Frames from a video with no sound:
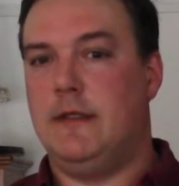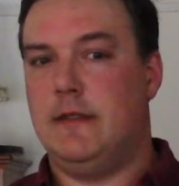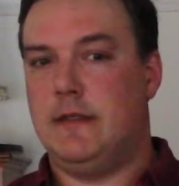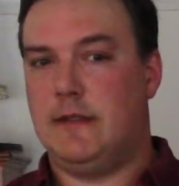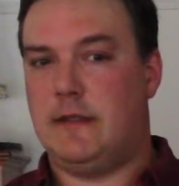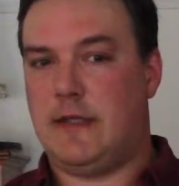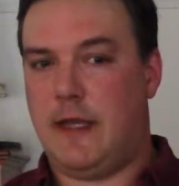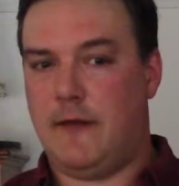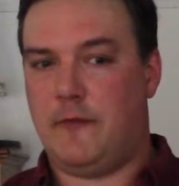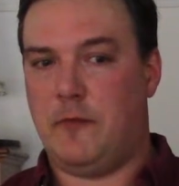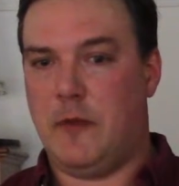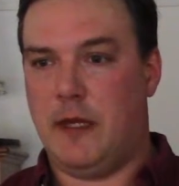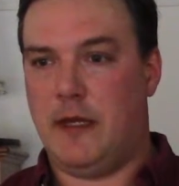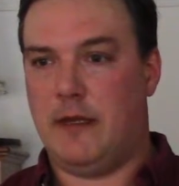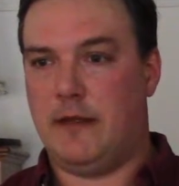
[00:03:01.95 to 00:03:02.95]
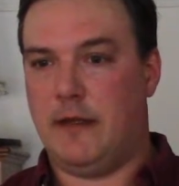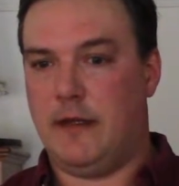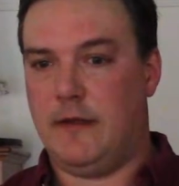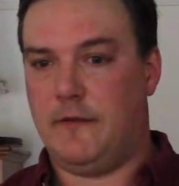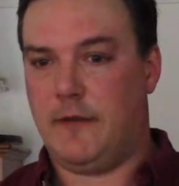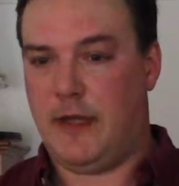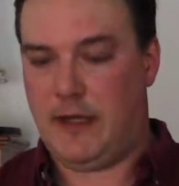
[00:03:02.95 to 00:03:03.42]
Safe meaning that
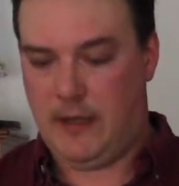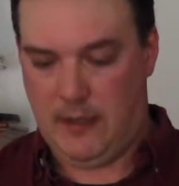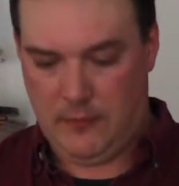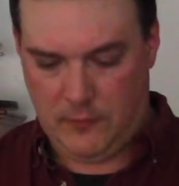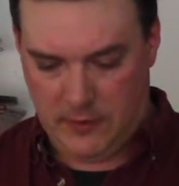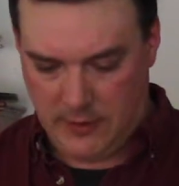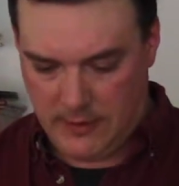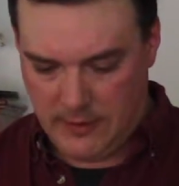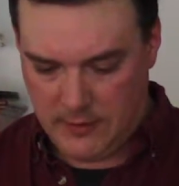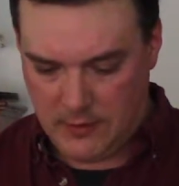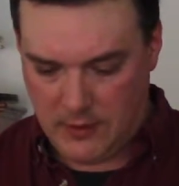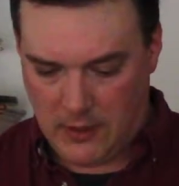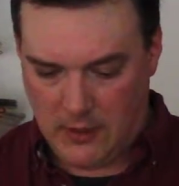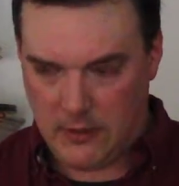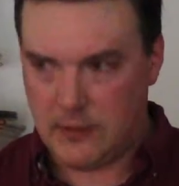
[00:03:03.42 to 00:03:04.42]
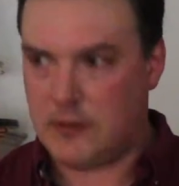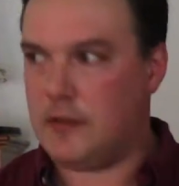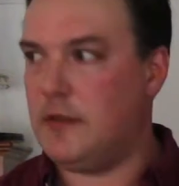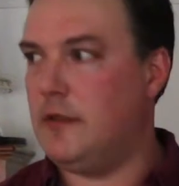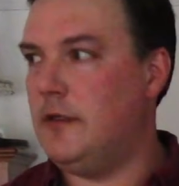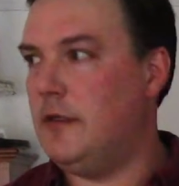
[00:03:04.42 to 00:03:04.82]
if that gun were to discharge,